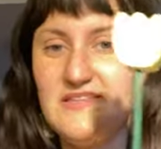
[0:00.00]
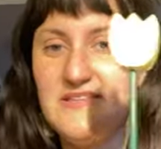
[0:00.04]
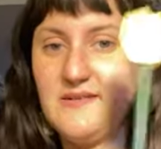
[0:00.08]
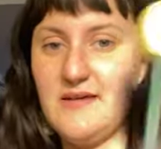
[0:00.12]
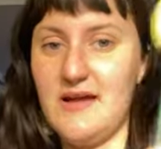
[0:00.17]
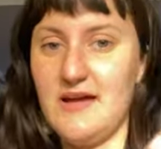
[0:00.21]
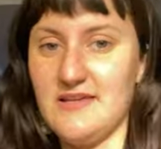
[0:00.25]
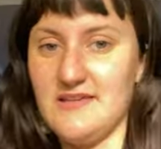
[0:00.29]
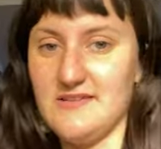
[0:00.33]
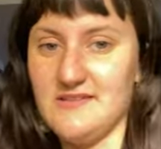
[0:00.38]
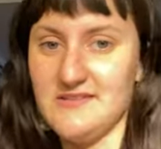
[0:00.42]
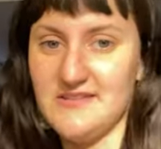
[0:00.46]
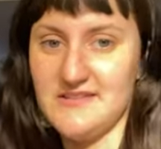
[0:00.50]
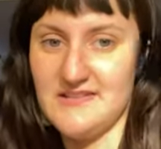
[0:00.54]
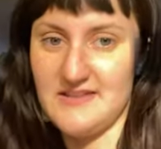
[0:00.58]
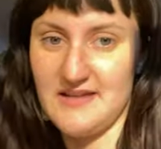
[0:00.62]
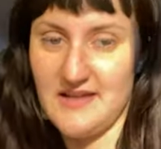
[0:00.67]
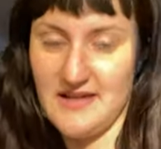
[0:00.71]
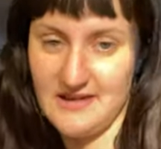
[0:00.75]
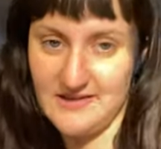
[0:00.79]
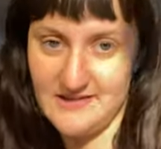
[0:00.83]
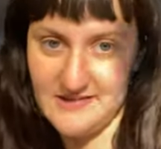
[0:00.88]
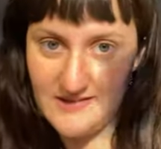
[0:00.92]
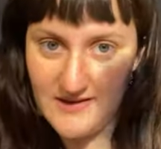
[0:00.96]
I use this
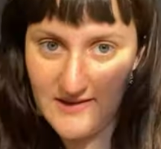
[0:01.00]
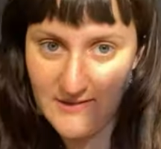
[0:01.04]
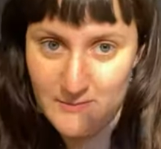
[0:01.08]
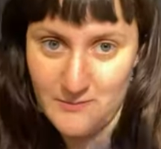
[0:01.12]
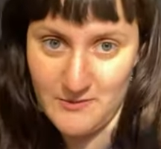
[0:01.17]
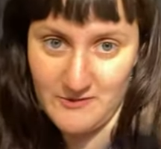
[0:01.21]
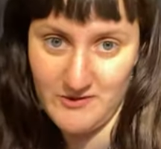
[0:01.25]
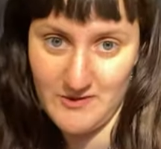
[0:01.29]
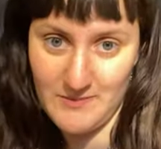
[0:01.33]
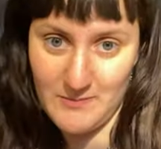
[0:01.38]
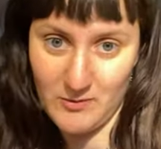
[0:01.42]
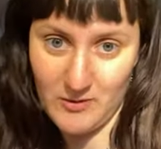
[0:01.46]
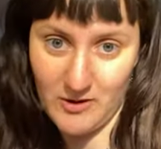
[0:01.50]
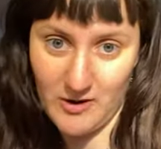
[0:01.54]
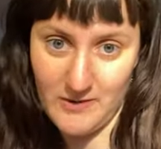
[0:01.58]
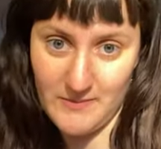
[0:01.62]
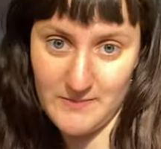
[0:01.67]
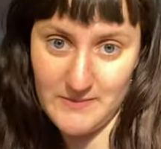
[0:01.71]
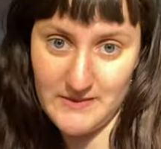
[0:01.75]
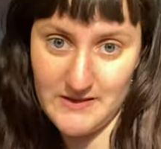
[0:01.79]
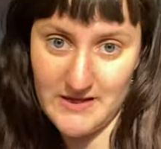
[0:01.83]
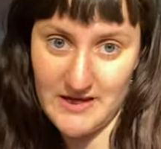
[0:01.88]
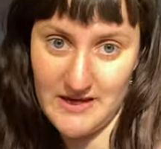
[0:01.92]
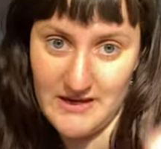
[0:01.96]
as a movie
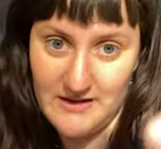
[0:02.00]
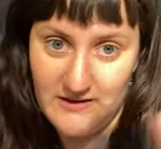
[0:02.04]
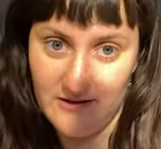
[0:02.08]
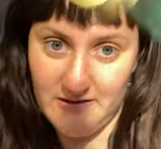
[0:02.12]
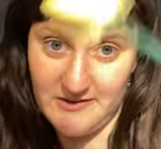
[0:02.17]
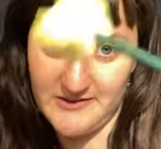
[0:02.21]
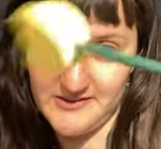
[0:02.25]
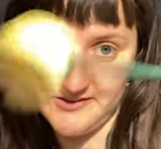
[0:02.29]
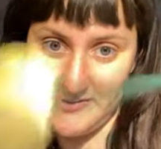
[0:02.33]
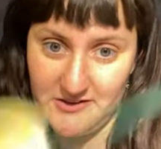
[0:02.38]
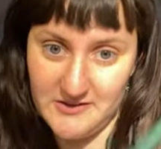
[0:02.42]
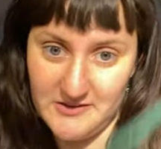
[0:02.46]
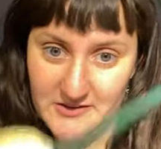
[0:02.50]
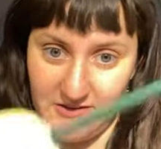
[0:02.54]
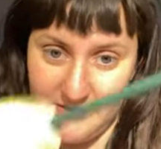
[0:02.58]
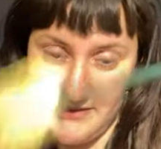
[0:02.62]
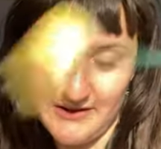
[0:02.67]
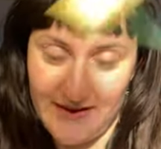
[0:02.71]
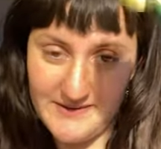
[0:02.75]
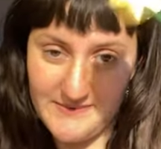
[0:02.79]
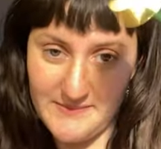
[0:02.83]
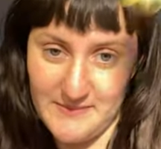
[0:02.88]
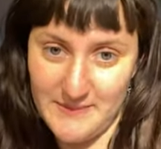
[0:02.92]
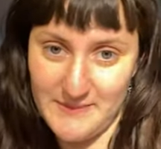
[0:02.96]
prop and also
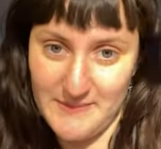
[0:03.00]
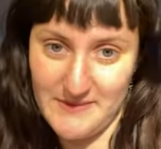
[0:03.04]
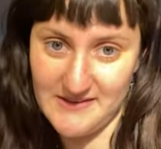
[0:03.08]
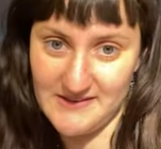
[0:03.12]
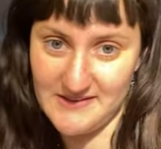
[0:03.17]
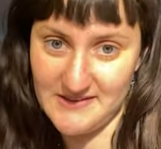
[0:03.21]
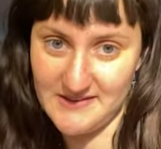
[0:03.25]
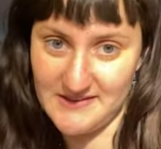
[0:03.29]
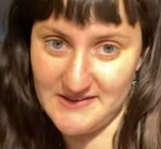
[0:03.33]
as my piece of